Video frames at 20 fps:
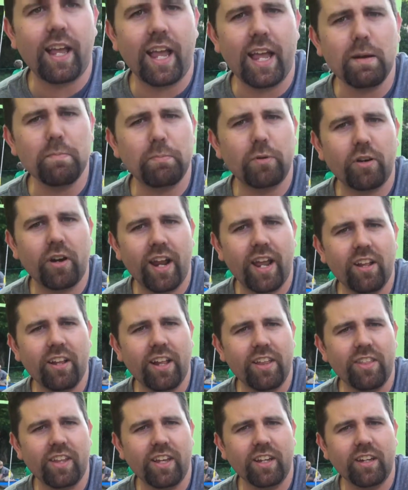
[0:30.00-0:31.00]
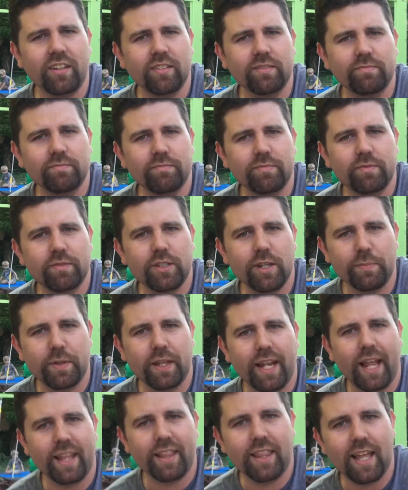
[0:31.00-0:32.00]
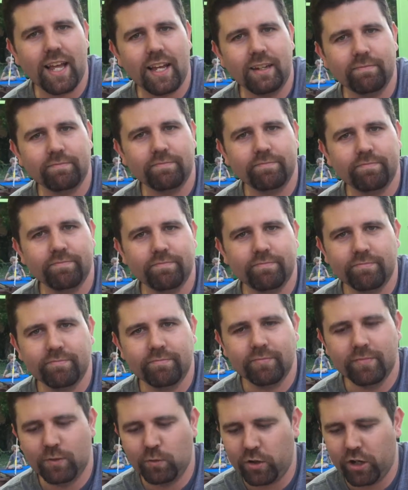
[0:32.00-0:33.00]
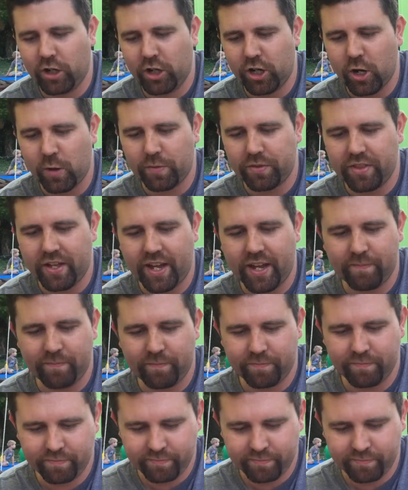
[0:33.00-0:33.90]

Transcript: amber ale, I think? Something like that. We're gonna go with that.